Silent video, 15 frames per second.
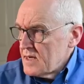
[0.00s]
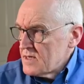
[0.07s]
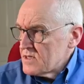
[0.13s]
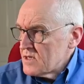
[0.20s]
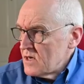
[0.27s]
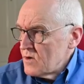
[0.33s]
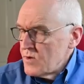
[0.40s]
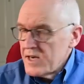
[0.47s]

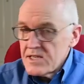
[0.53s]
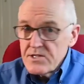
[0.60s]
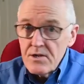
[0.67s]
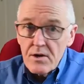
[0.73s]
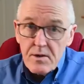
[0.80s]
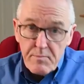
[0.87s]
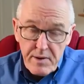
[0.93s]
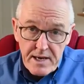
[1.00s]
So it's
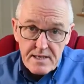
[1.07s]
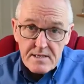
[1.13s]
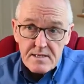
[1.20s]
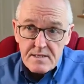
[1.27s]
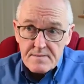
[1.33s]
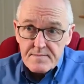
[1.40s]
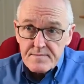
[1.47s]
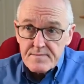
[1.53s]
not a
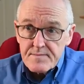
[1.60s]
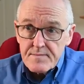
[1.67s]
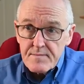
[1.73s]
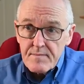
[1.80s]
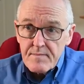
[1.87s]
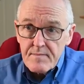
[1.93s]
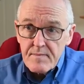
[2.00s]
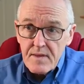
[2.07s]
painting.
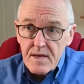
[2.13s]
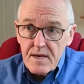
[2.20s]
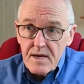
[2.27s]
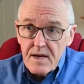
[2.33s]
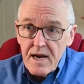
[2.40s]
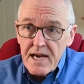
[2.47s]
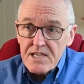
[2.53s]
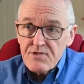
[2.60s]

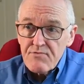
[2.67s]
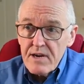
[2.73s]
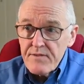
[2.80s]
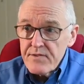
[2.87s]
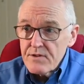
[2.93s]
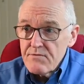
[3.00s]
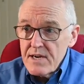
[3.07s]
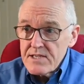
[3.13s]
X-ray
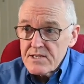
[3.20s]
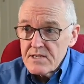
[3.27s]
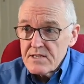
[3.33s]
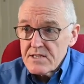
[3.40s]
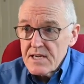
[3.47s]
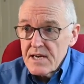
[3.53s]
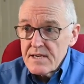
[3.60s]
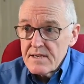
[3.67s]

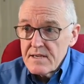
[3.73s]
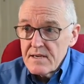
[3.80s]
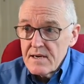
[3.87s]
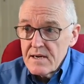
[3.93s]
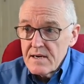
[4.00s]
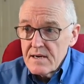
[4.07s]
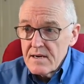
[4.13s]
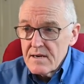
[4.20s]
fluorescence and
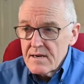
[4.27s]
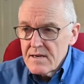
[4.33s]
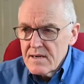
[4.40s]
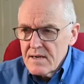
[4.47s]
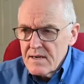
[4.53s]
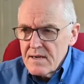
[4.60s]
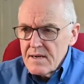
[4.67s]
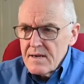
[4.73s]

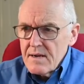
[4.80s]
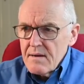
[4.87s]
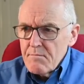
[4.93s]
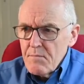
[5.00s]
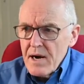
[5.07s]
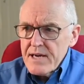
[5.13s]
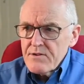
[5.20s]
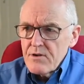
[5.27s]

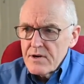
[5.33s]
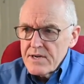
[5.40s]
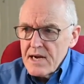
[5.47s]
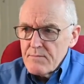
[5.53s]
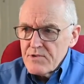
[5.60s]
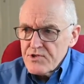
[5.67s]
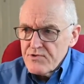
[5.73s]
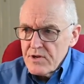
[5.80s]

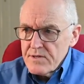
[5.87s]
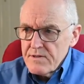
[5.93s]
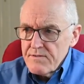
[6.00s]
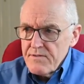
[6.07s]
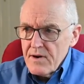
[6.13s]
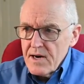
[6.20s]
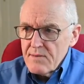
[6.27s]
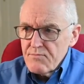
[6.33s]
microchemistry on the
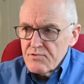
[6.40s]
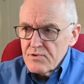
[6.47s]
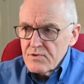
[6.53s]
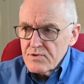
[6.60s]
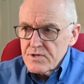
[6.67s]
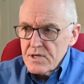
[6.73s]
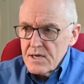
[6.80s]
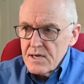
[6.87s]

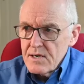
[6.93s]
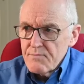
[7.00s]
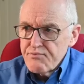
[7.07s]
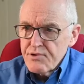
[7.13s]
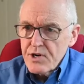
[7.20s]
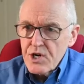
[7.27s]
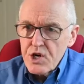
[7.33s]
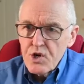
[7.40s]
fibrils
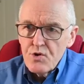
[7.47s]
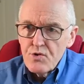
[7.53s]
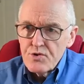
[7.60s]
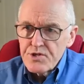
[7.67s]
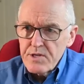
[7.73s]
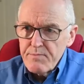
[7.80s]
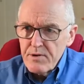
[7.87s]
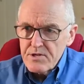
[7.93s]

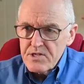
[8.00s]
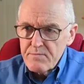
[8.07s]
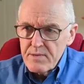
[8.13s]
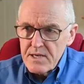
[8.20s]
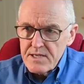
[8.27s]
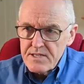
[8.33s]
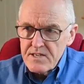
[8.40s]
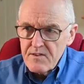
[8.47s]
precludes the
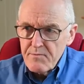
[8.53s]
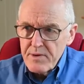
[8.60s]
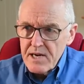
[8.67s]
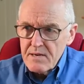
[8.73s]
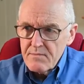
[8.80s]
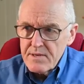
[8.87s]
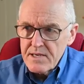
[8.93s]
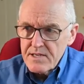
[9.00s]
possibility of
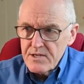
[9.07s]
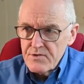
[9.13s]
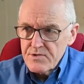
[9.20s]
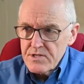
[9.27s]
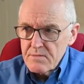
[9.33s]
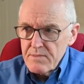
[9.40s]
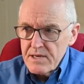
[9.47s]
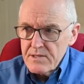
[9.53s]
paint being
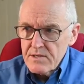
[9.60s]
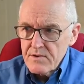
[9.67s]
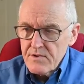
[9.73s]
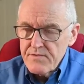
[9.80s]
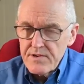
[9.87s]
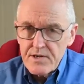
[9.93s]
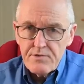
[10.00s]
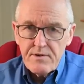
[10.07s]
used as a method
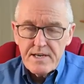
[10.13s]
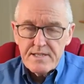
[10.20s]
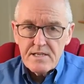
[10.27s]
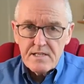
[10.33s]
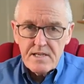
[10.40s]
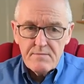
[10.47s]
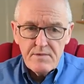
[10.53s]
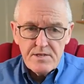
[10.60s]
for
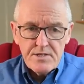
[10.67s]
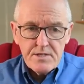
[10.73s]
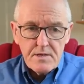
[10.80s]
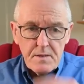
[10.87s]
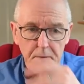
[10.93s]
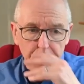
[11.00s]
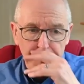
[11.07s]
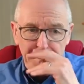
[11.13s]
creating the image.
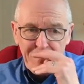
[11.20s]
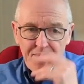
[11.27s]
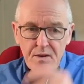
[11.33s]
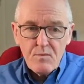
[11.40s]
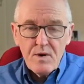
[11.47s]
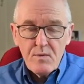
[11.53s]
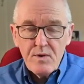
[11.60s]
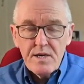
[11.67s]
So
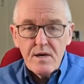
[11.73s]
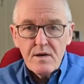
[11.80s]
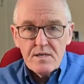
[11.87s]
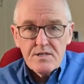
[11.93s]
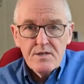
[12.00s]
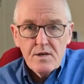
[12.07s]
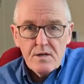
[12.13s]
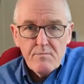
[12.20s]
we know
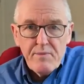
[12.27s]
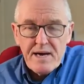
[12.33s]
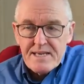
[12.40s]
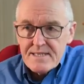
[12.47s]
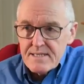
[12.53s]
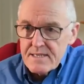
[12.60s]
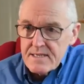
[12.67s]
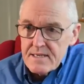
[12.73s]
it's not a
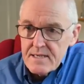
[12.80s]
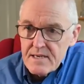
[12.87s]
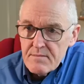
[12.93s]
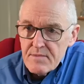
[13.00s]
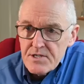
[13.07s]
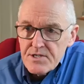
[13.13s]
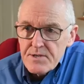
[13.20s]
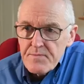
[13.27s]
painted
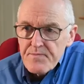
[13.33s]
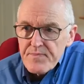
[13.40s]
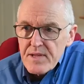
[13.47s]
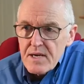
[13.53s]
image.